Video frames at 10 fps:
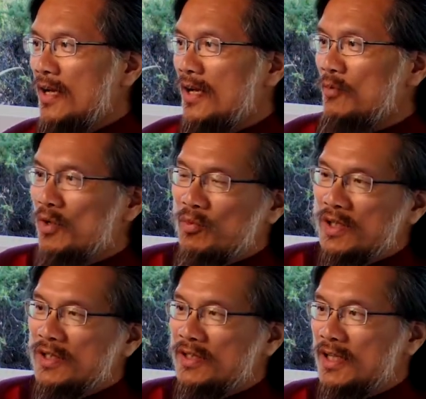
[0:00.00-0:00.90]
and we
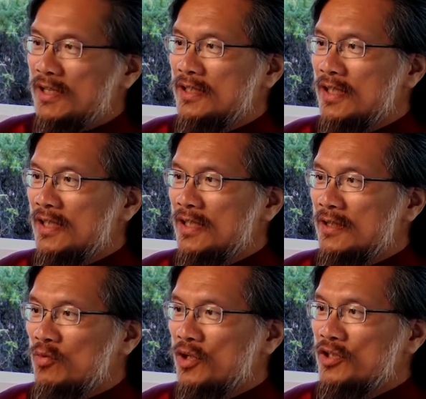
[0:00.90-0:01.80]
went to Doug's uh,
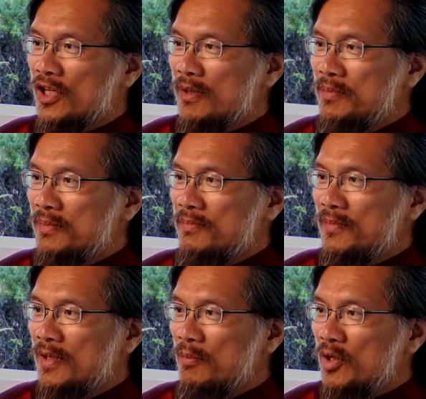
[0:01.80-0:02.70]
workshop,
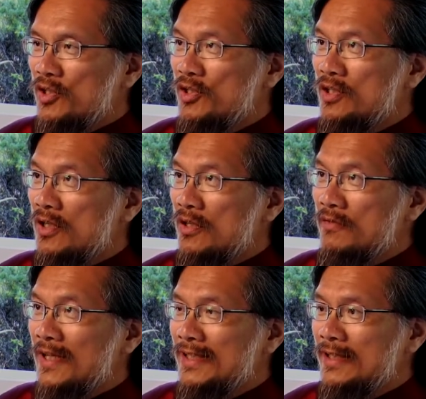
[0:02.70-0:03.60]
March
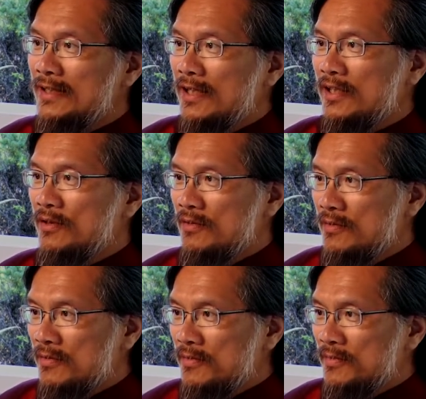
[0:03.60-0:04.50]
of
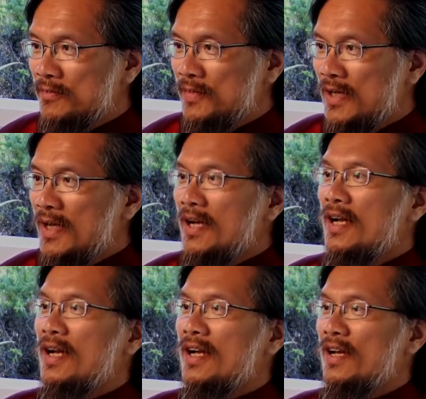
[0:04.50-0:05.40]
1992.
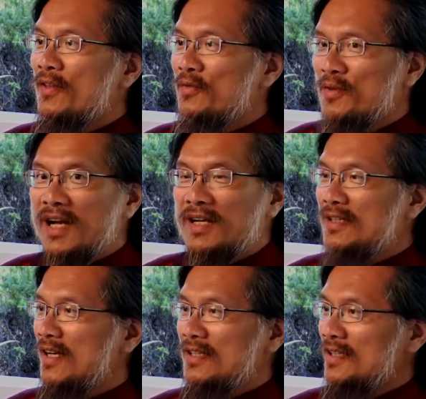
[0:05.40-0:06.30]
And through
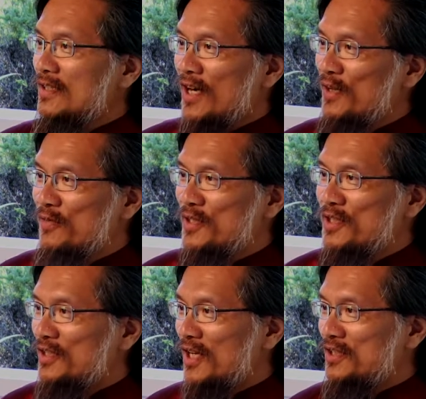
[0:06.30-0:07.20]
that, got the entire
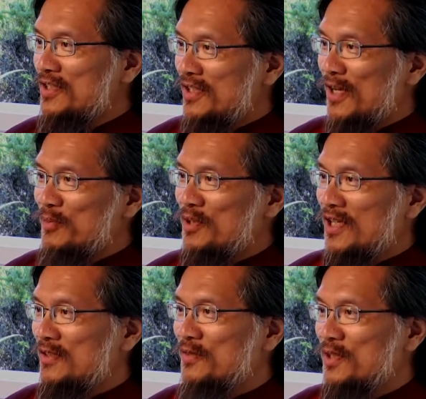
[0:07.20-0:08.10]
vision, not just the
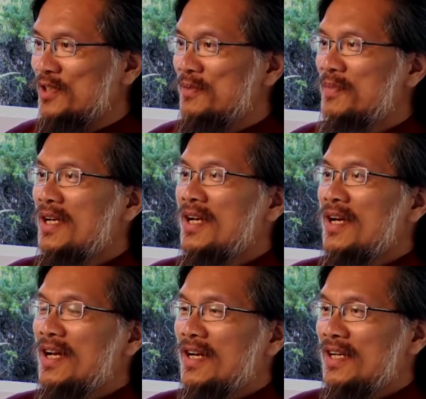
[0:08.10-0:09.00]
hypertext vision.
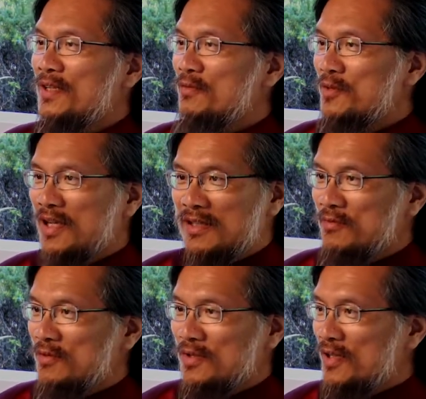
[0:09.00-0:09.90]
And as, as a
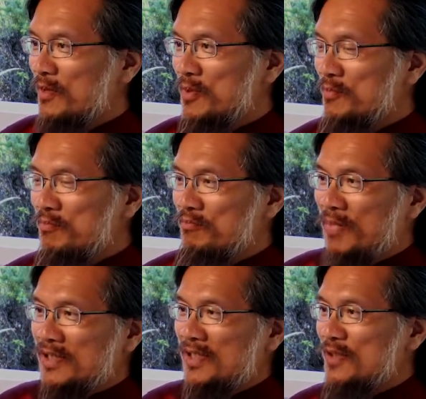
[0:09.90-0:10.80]
result, I've been
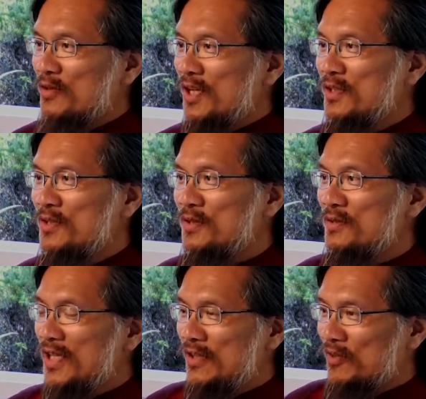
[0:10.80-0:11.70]
basically trying
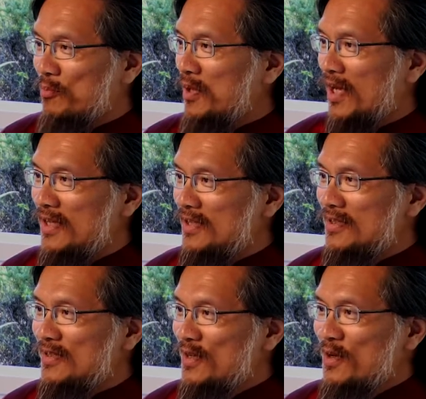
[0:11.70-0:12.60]
to either apply it
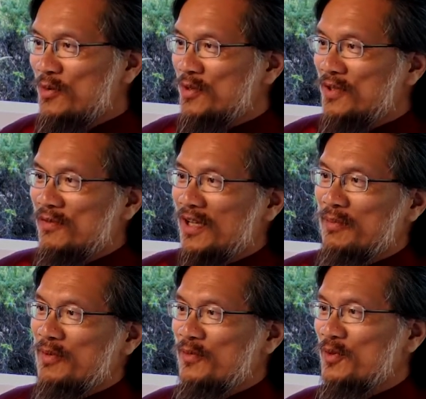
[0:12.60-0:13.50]
or
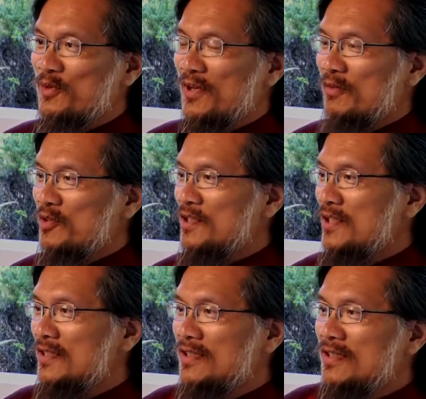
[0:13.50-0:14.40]
develop it further ever
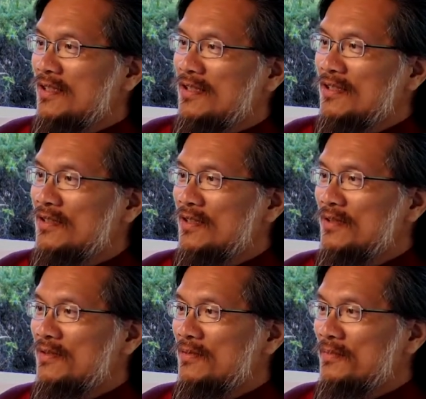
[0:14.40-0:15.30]
since. So,